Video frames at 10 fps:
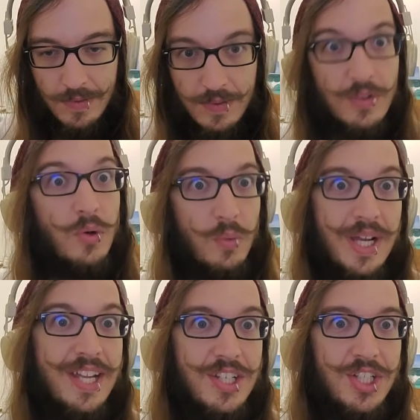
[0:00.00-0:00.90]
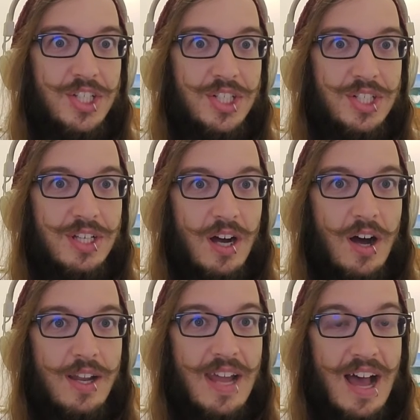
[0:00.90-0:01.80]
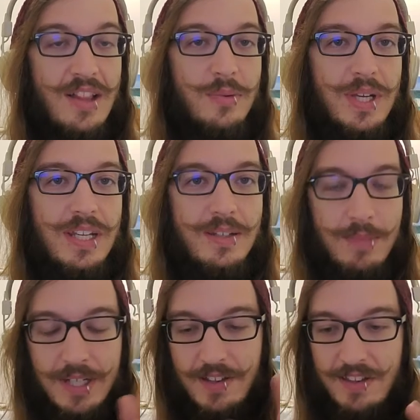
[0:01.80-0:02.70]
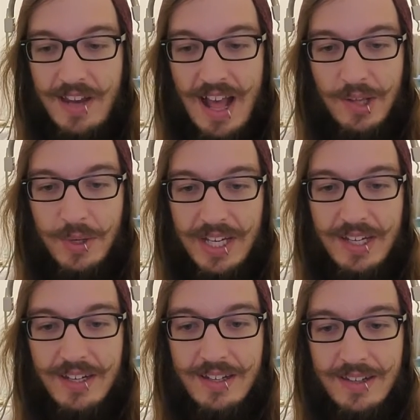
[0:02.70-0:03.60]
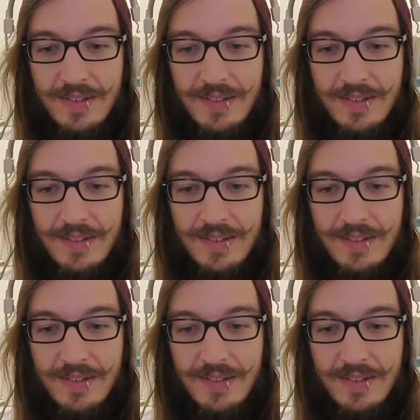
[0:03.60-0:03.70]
the witch on Halloween, because in Halloween